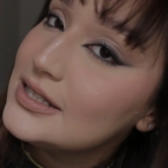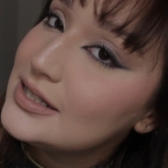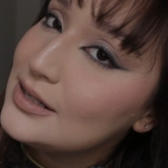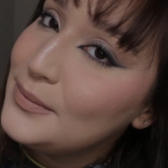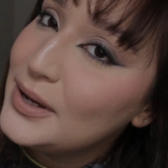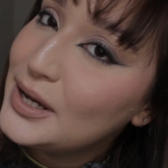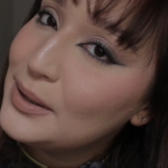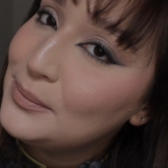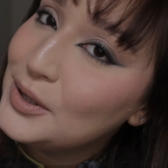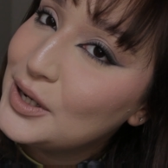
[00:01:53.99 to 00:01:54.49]
is the
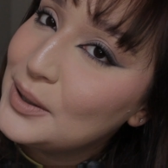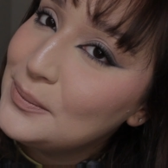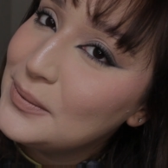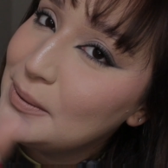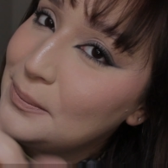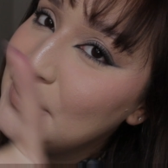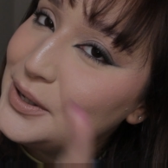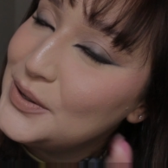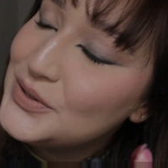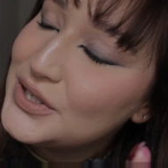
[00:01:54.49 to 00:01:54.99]
makeup look I'm
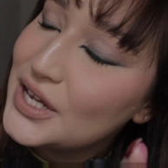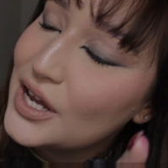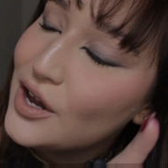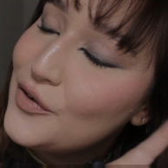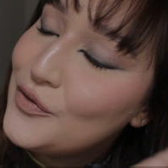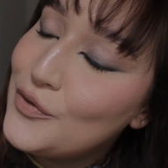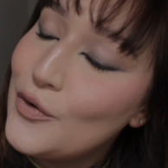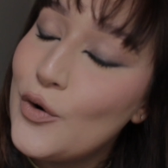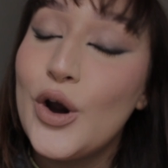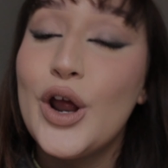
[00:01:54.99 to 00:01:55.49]
going to be using
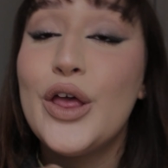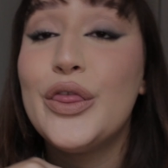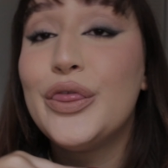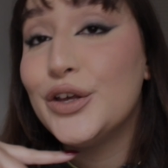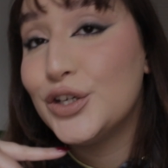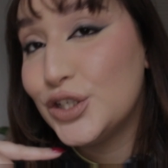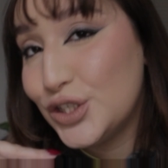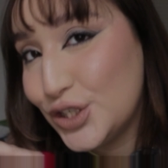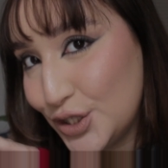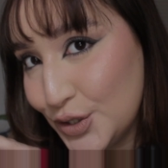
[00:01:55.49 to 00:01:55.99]
for
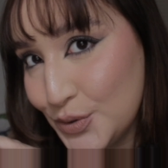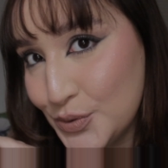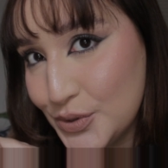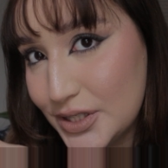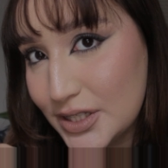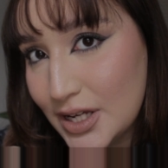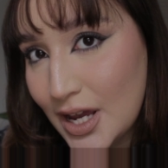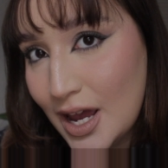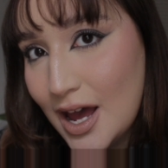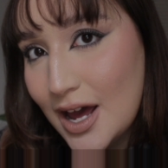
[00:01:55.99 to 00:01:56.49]
the
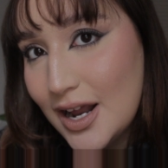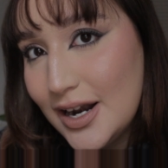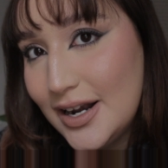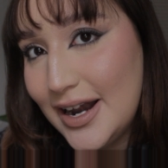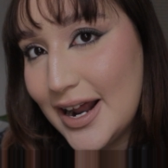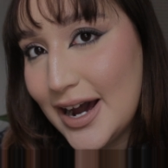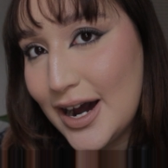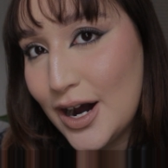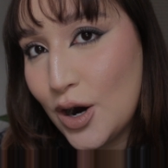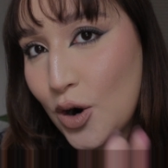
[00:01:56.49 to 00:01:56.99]
shoot.
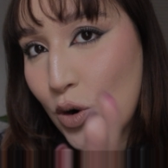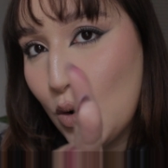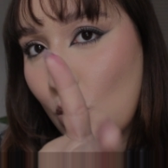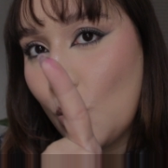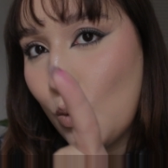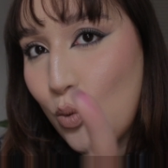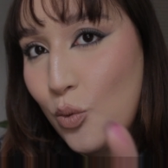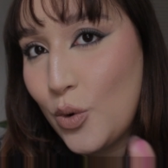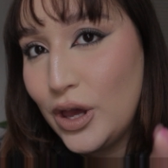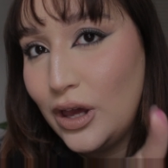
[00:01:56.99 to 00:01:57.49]
Now
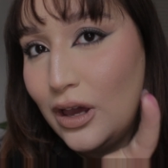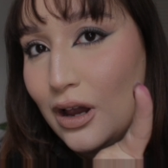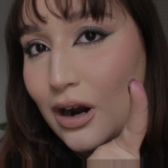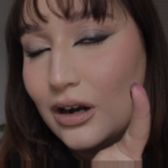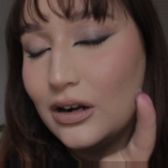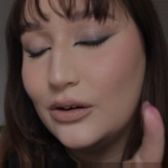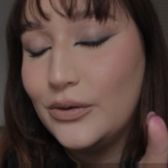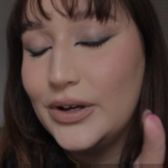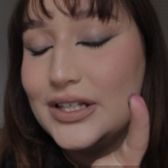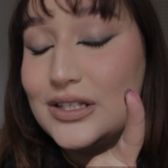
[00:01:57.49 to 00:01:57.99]
we
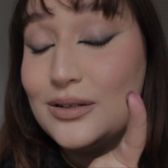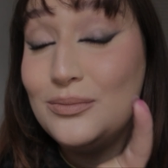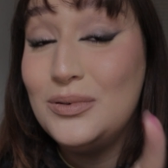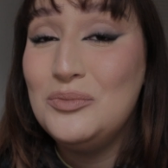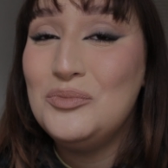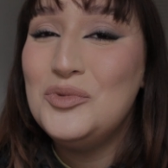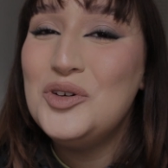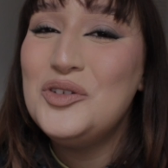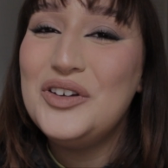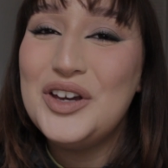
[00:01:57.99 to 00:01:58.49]
are going to
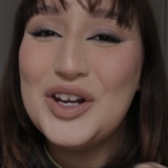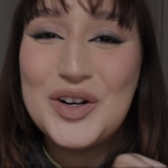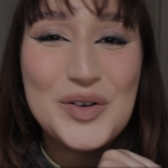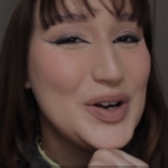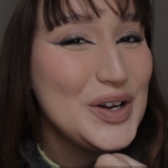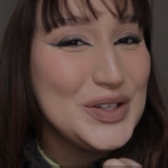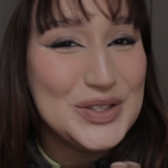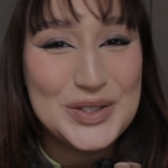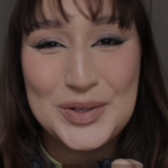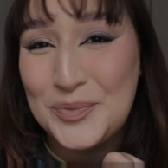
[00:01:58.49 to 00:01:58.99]
be moving
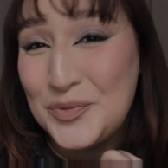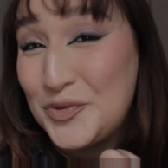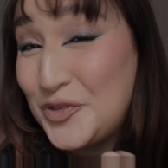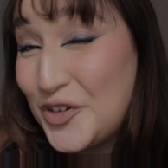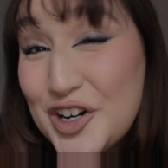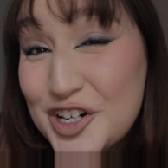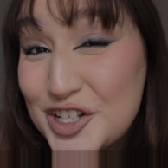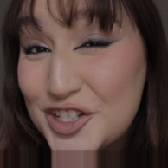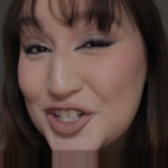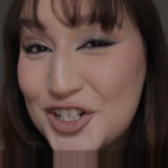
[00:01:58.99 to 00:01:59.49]
around some
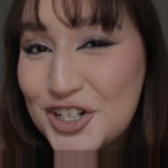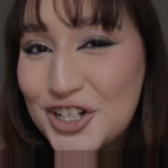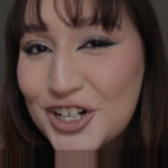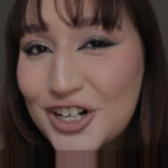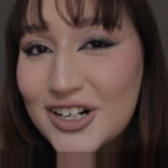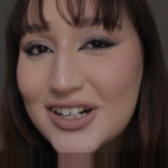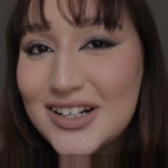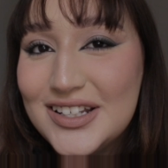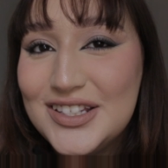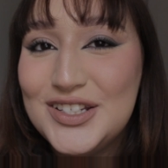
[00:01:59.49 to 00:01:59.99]

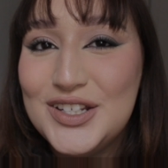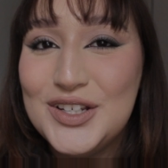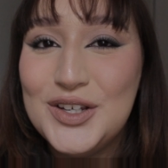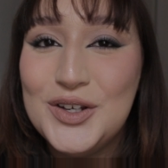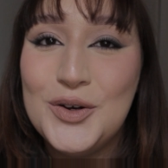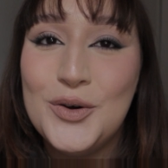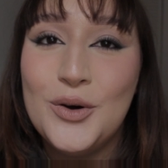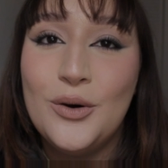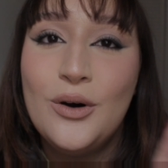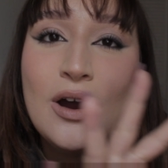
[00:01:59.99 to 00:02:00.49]
furniture
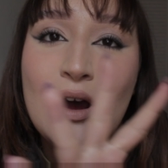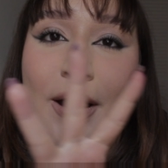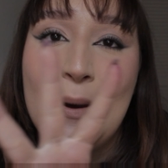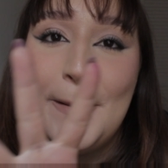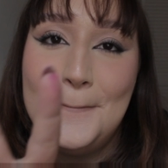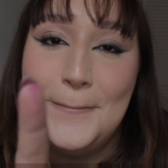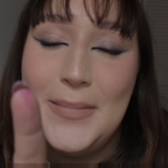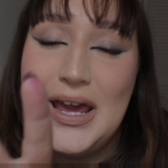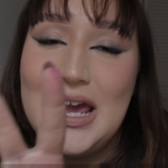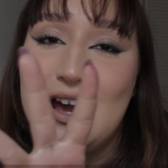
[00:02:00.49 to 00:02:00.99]
to
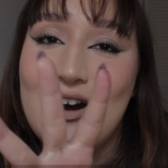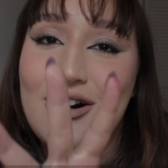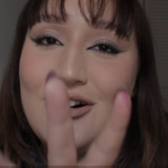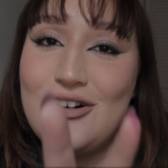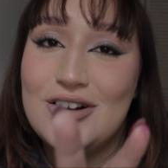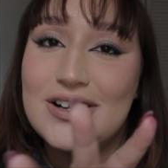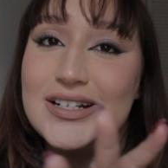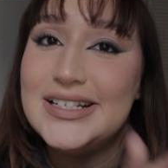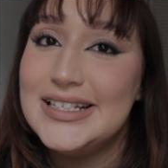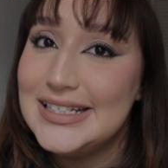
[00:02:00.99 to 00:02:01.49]
make
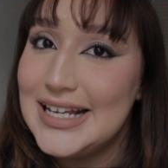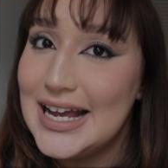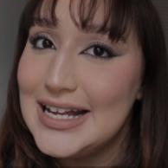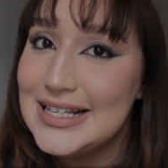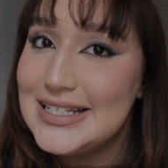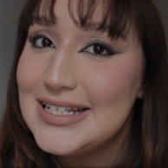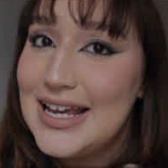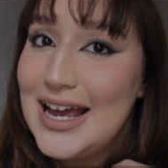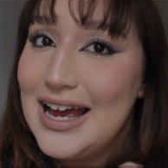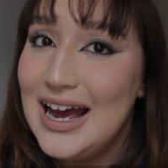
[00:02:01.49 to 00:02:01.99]
our
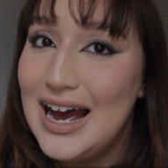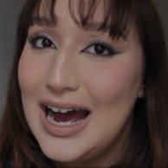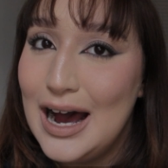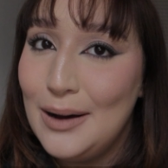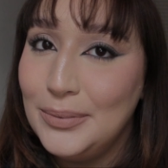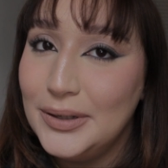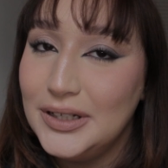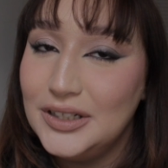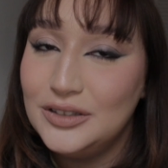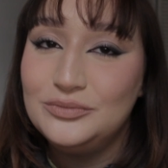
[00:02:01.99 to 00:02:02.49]
set
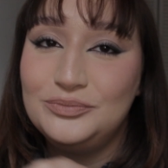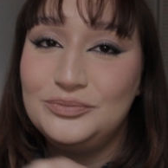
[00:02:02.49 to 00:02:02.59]
happen.